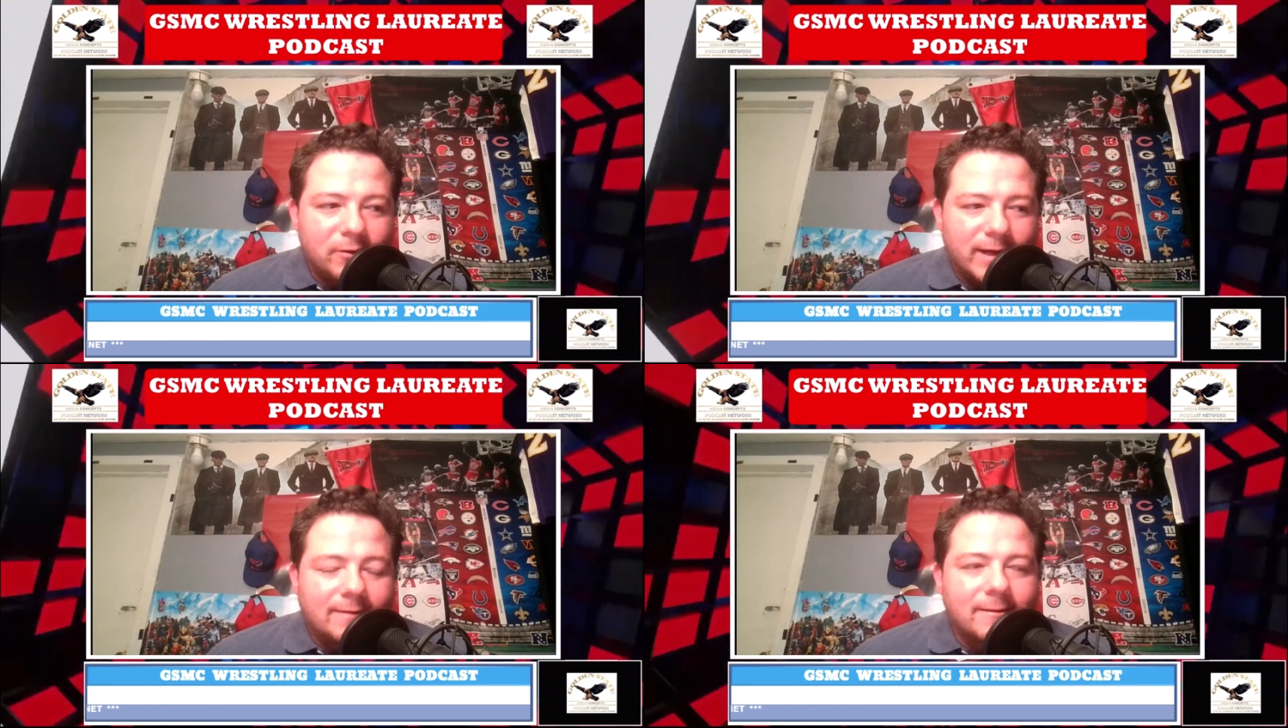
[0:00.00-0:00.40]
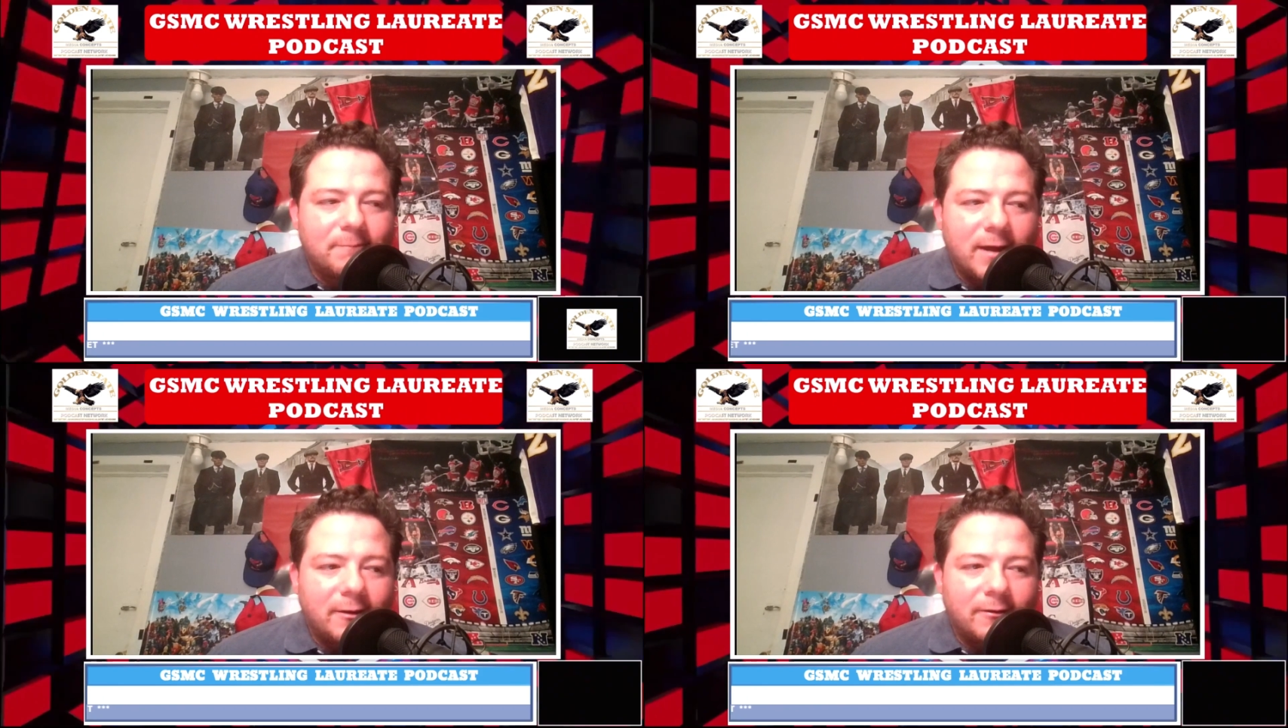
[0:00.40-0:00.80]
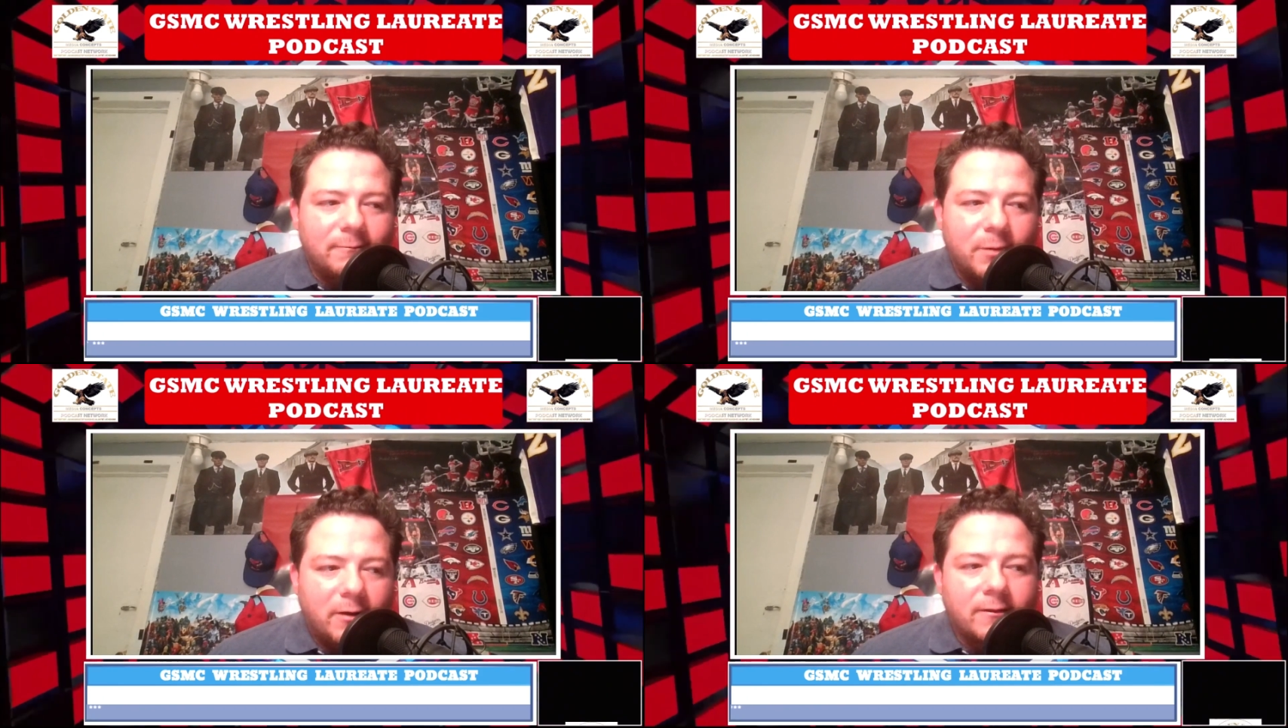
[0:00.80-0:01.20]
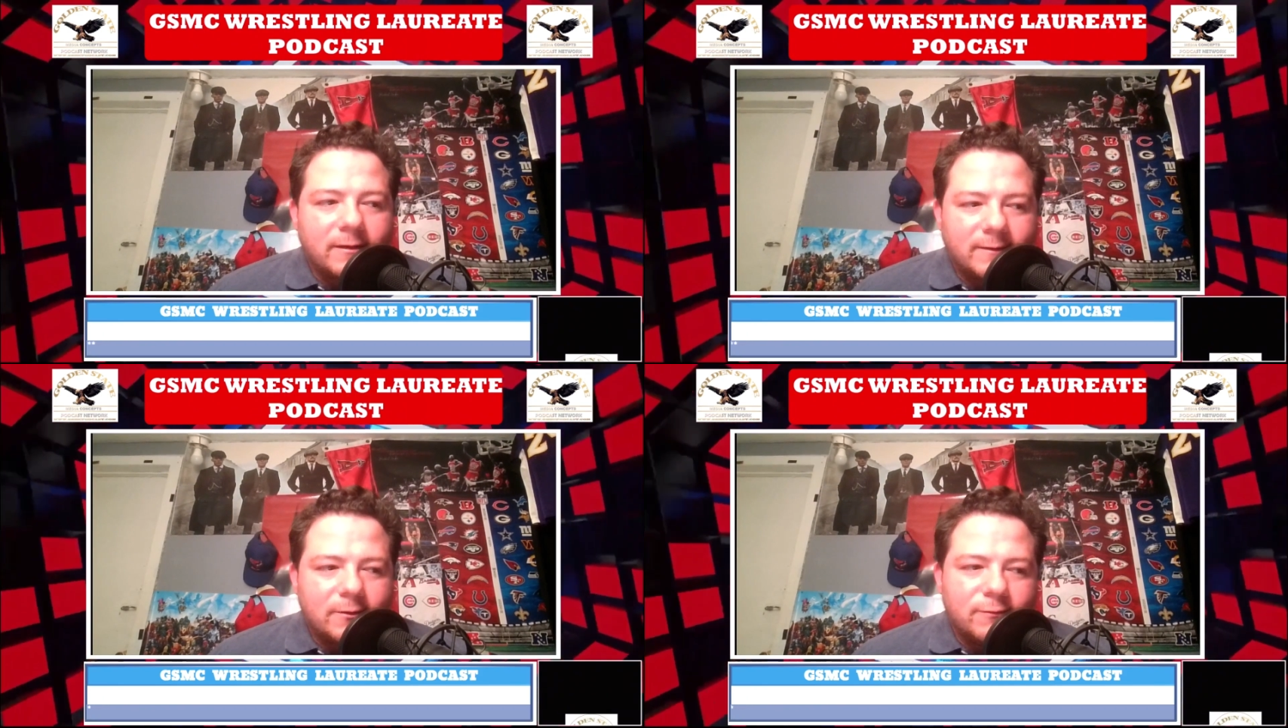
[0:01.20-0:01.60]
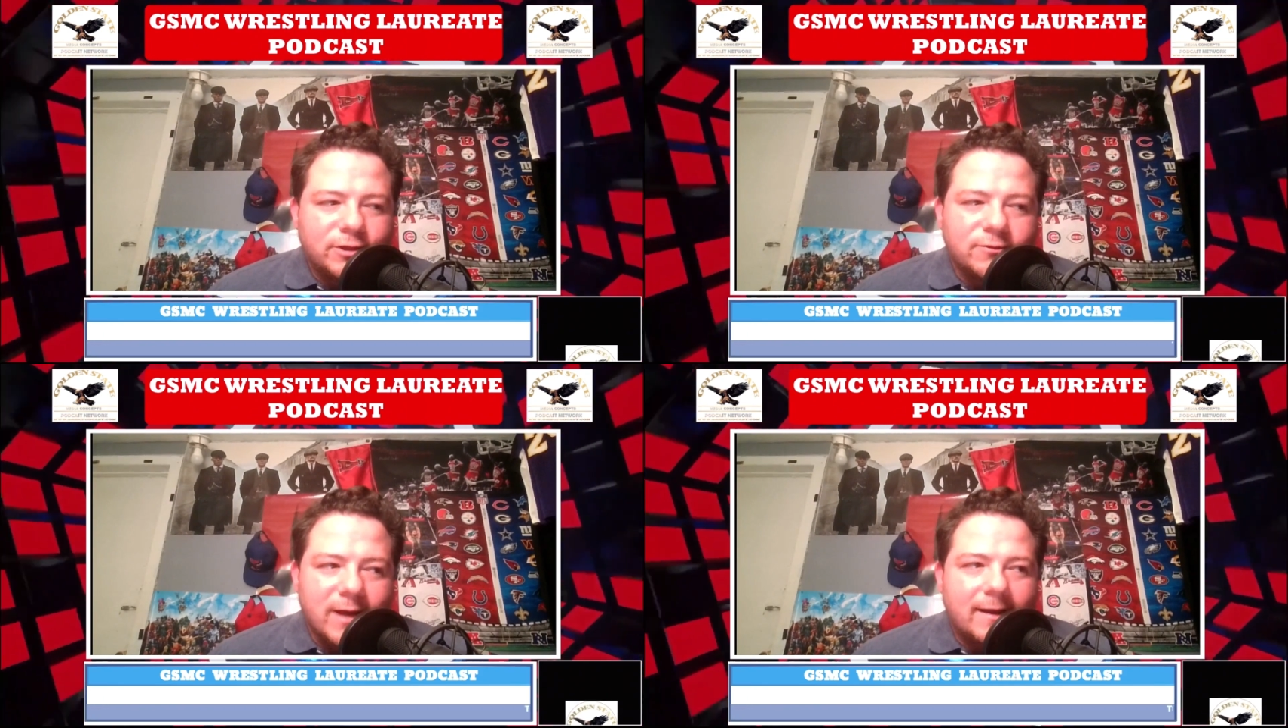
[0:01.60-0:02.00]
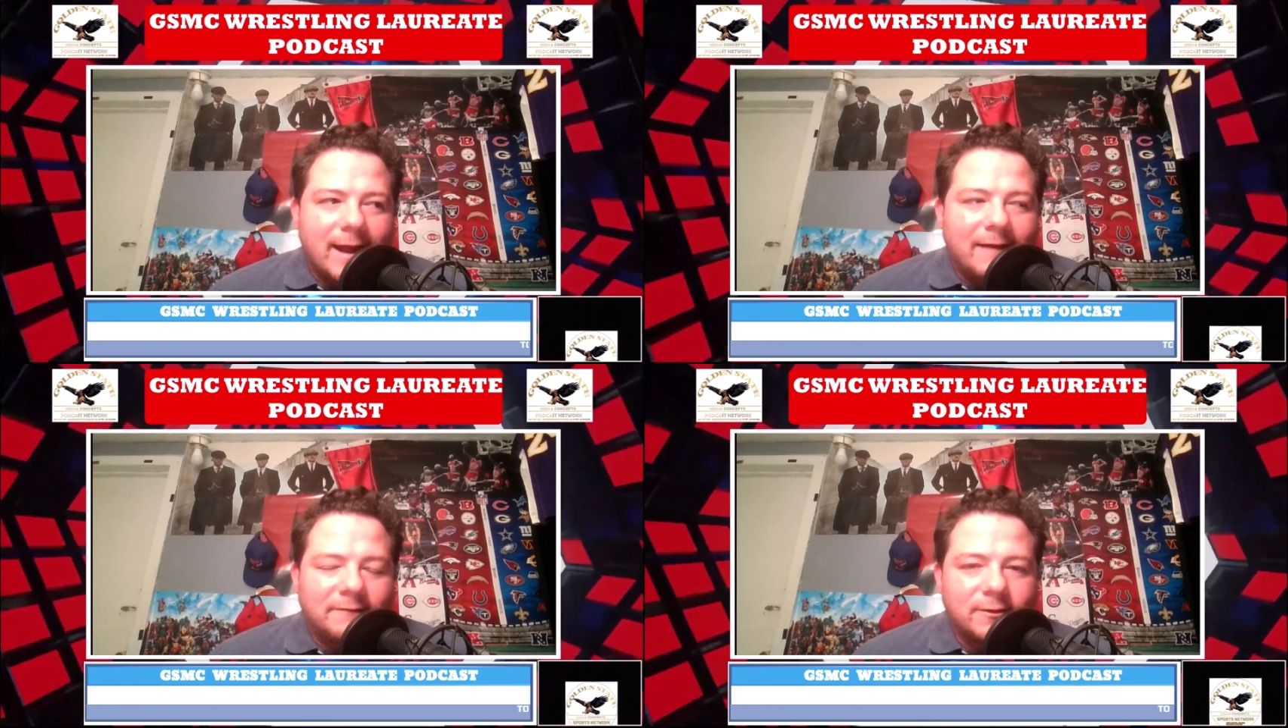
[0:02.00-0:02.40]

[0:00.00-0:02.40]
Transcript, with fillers: you know, get the better part of the deal, which you kind of have